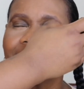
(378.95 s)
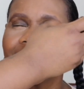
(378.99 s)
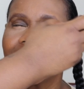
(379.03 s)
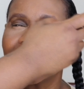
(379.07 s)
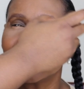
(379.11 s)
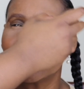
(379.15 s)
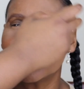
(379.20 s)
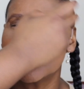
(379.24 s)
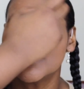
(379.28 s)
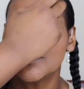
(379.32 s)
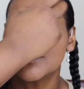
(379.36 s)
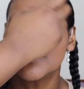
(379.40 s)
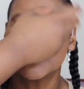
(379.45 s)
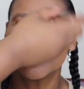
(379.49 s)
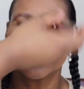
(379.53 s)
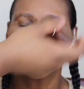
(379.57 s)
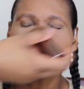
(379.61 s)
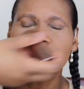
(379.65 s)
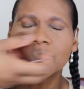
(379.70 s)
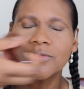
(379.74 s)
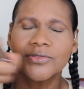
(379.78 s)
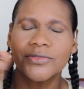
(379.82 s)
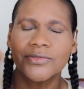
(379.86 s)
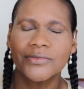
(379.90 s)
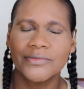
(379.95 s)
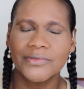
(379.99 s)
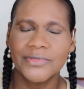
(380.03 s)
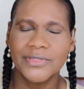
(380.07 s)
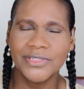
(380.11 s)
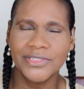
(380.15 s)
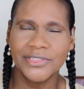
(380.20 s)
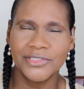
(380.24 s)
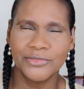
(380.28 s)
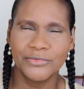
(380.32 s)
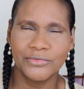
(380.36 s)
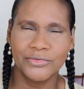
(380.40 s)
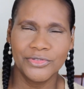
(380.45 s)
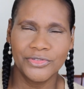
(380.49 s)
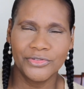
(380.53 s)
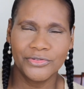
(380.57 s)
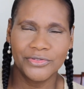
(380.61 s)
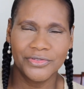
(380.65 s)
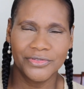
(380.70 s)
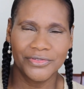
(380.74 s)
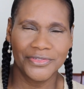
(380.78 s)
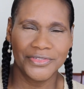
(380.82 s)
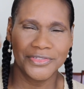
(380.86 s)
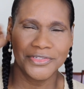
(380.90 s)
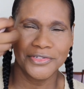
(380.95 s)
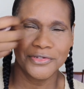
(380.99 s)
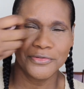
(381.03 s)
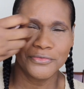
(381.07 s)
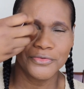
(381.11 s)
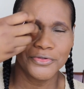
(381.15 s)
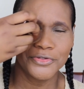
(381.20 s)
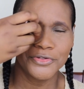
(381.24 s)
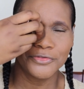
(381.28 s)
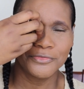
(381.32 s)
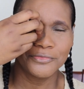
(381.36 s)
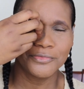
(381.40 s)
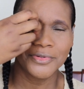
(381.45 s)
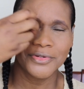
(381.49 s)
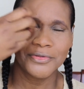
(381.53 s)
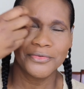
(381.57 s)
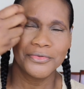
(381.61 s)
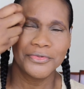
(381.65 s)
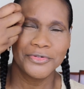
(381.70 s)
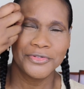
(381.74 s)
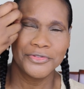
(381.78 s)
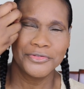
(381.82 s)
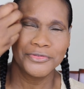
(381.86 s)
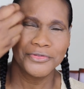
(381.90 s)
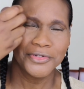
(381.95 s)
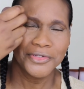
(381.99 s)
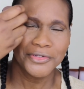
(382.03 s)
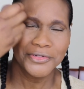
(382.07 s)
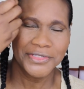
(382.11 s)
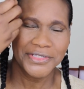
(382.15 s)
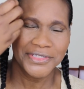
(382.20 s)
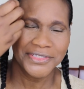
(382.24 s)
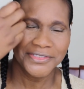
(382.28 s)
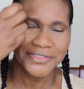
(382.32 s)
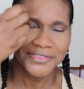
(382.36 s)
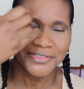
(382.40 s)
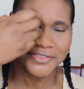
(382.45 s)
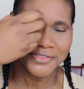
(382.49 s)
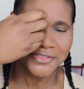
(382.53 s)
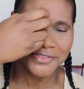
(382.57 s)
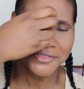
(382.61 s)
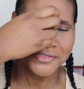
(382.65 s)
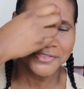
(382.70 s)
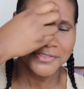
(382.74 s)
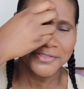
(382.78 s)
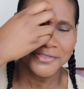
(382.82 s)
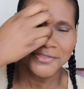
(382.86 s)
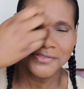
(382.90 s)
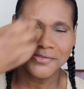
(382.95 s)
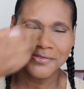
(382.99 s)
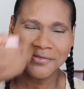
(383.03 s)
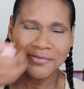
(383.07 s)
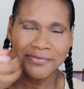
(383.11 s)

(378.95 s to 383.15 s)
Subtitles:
have one of those things where you can tell where your location is.